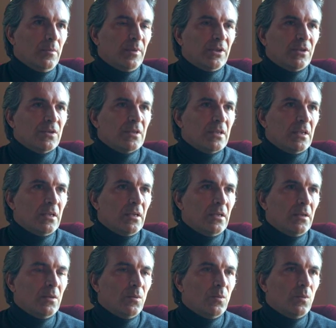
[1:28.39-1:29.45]
Because
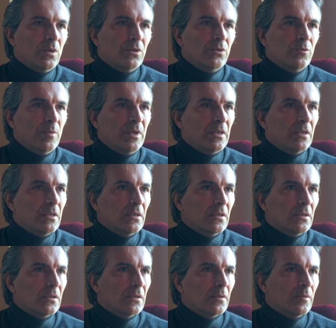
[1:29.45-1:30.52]
what do you mean,
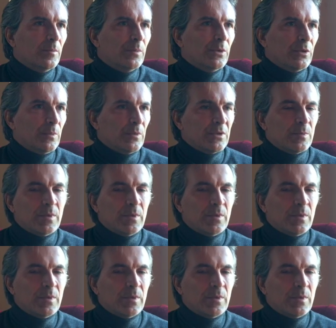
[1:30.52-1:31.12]
purpose?